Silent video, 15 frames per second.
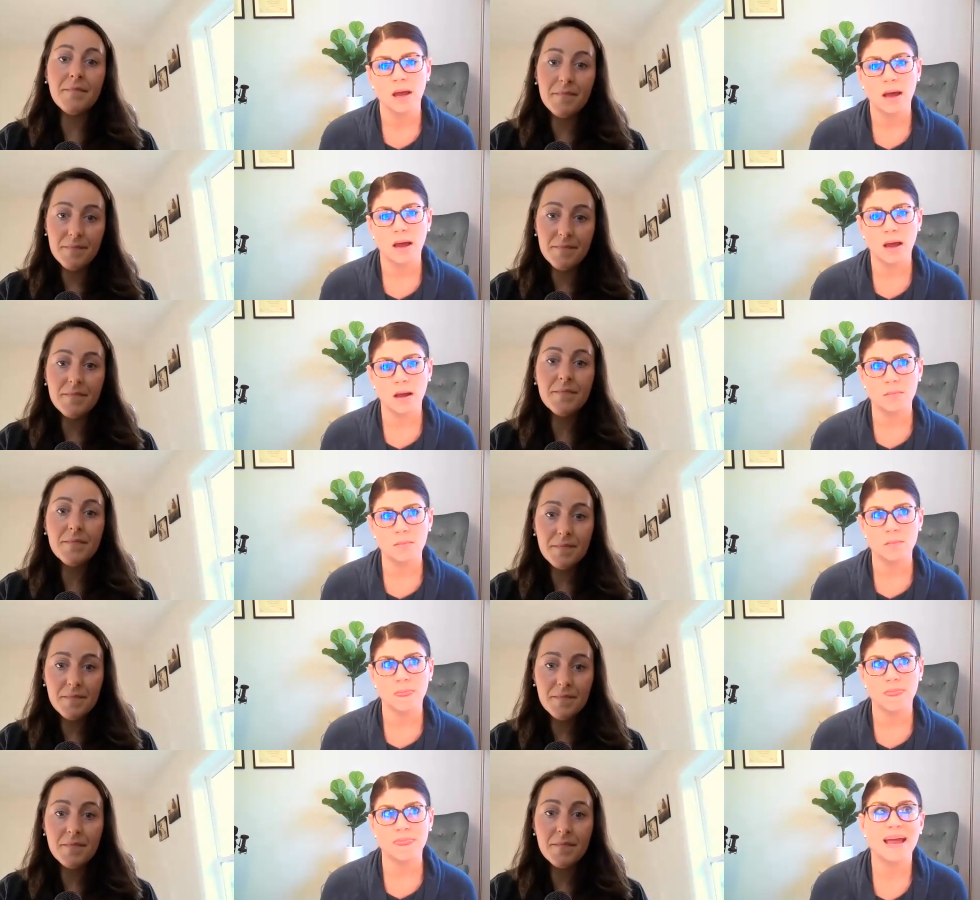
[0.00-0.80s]
Speaker 1: mm-hmm.
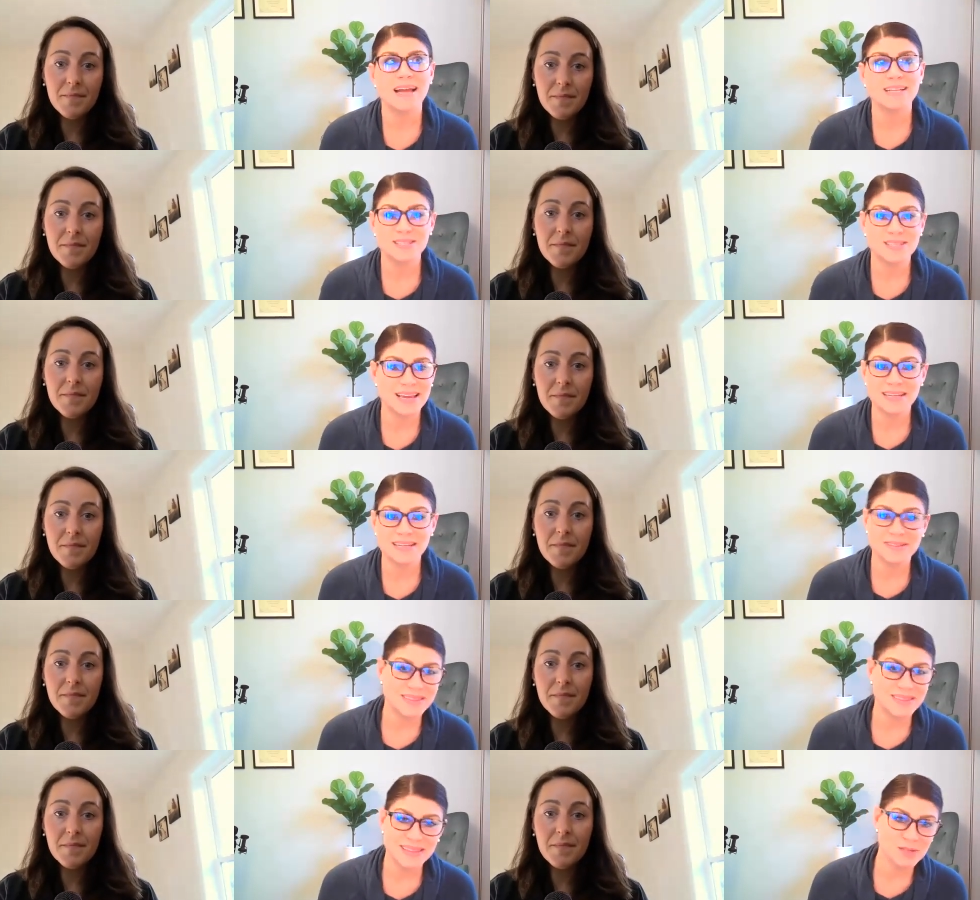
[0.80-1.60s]
um and that's
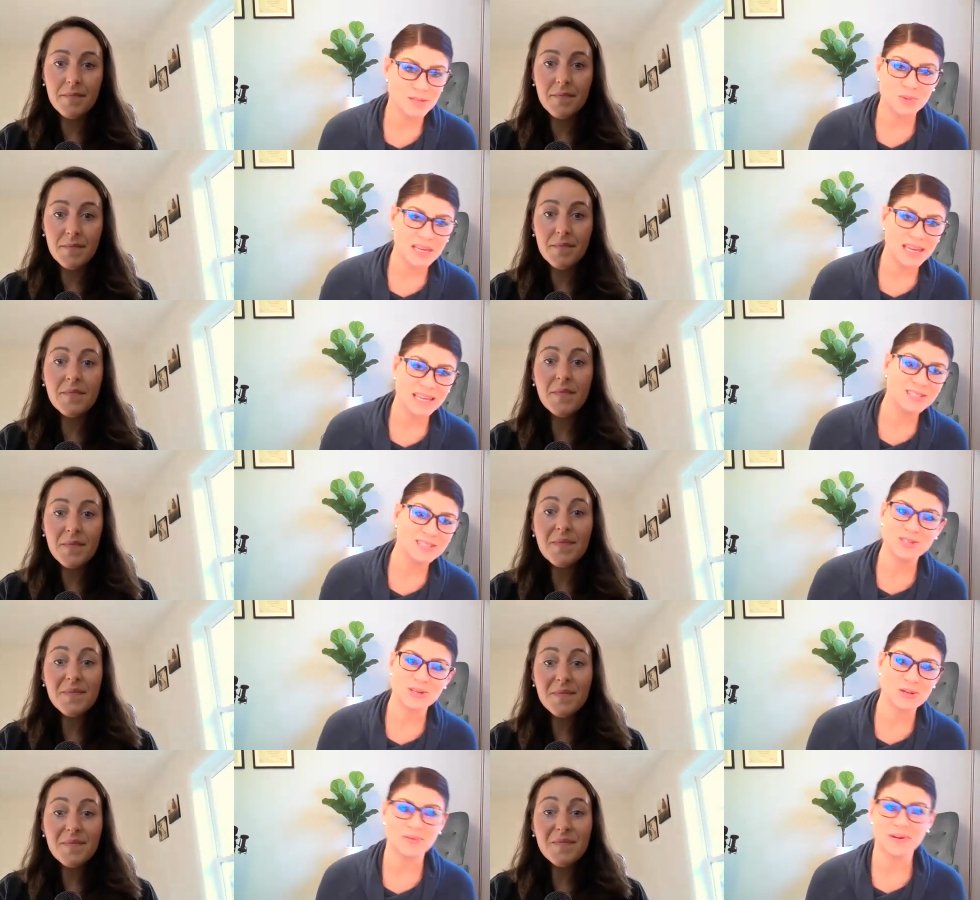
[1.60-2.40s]
and that's what kids
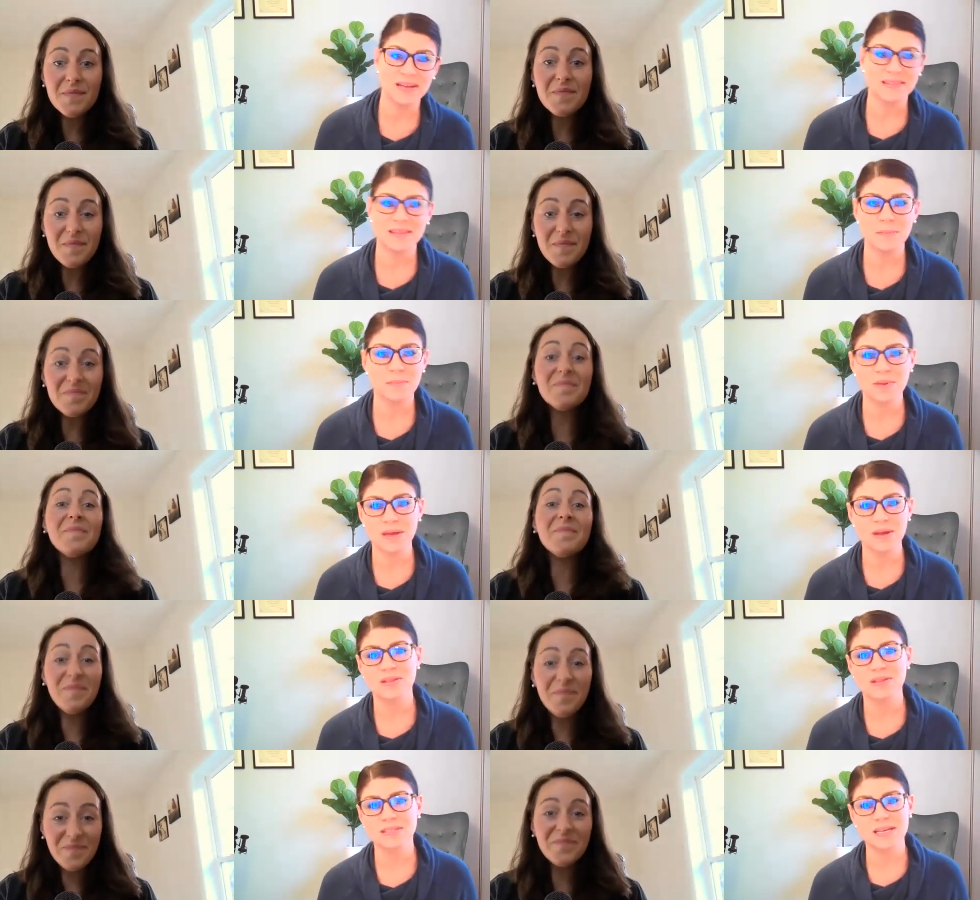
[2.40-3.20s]
do right they play
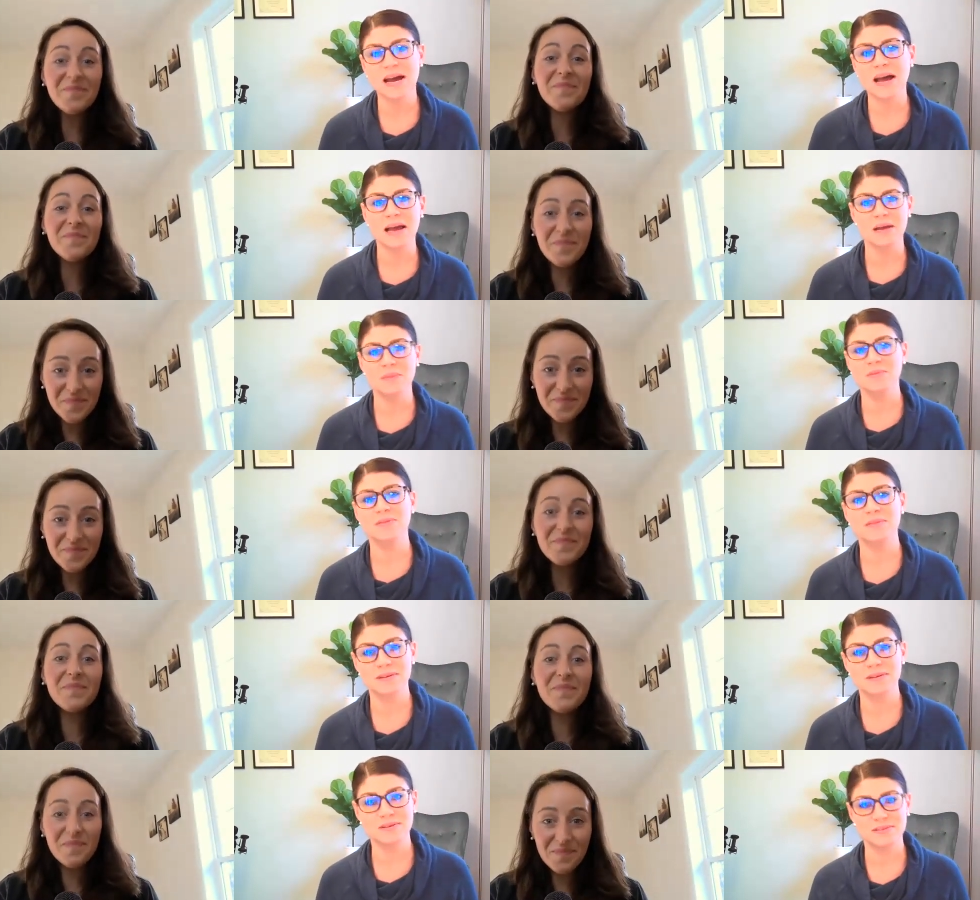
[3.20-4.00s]
mm-hmm. all the mm-hmm. time
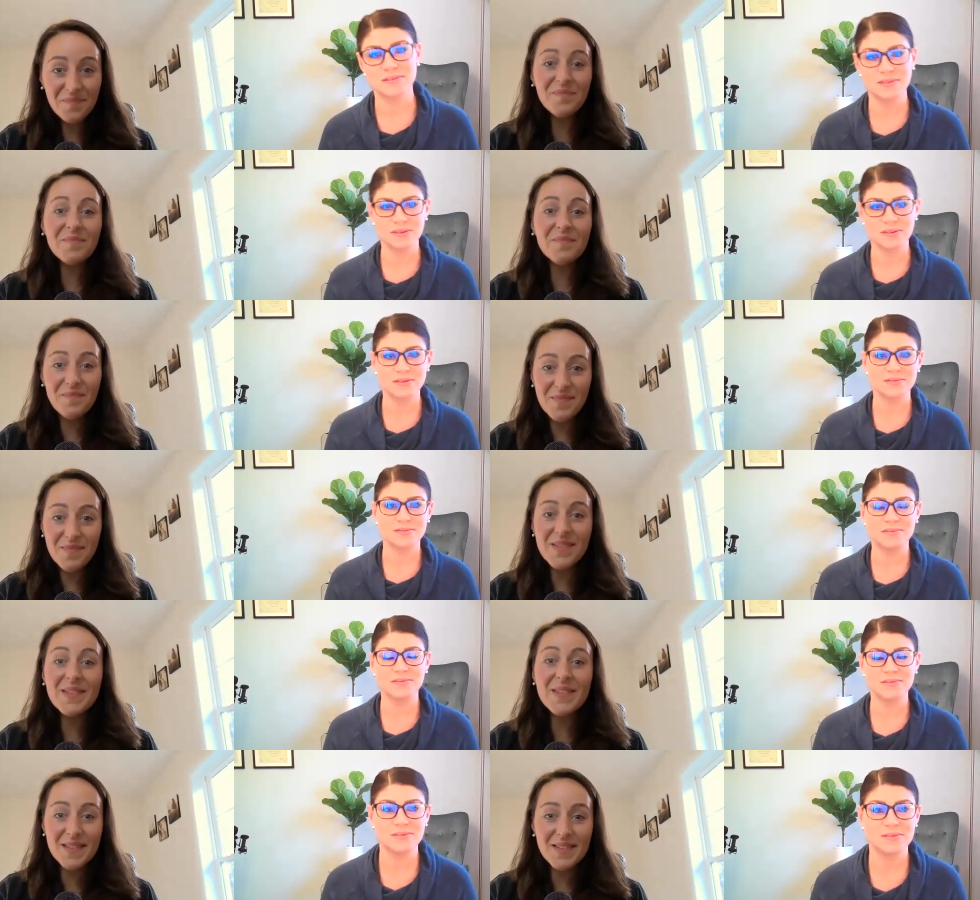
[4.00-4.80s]
and they're they're
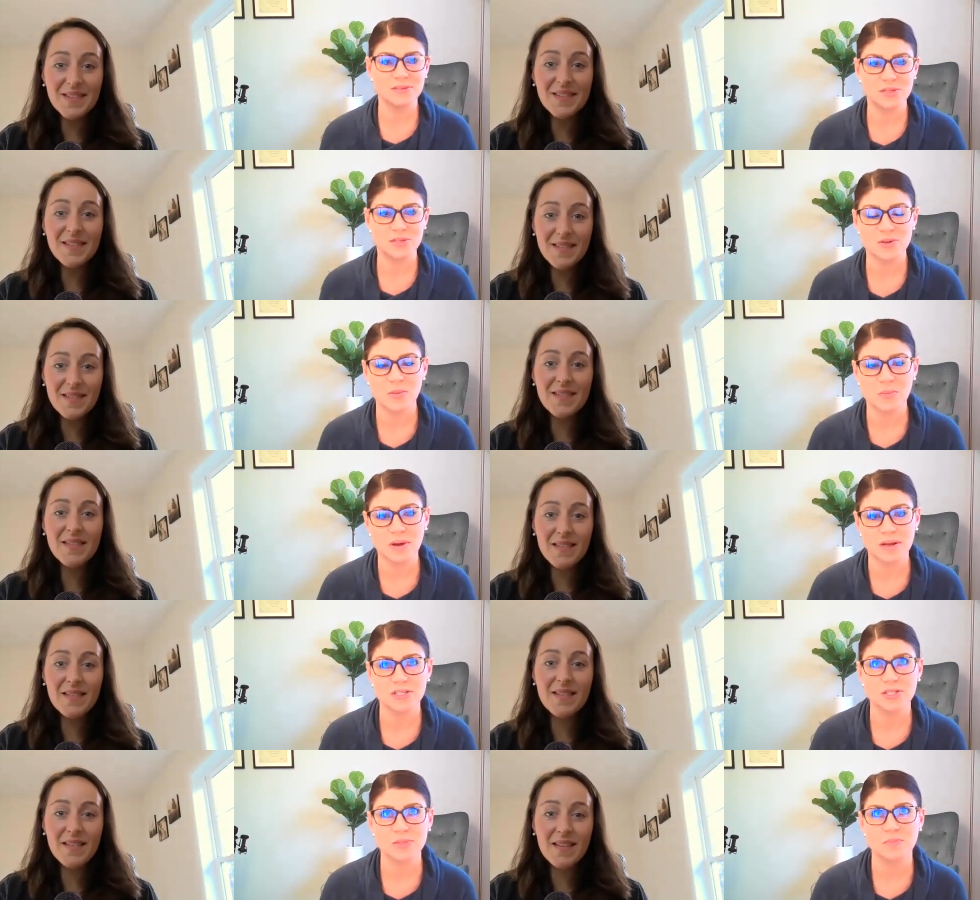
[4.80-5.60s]
so
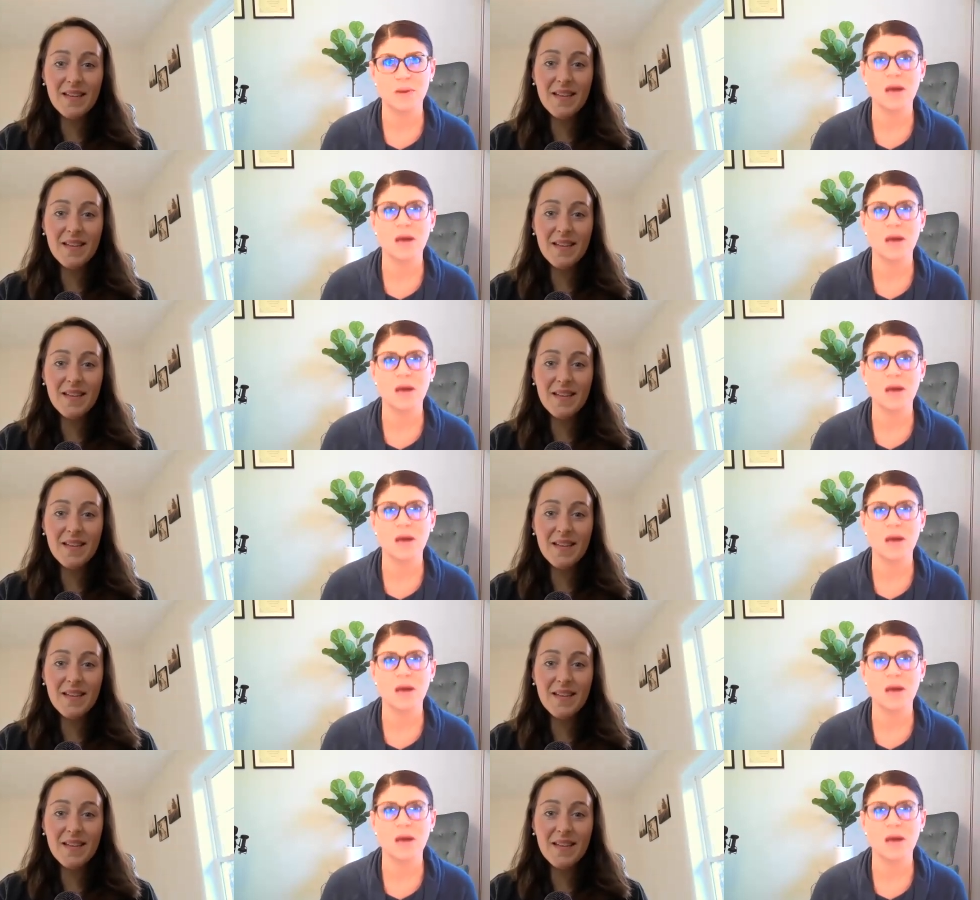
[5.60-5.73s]
much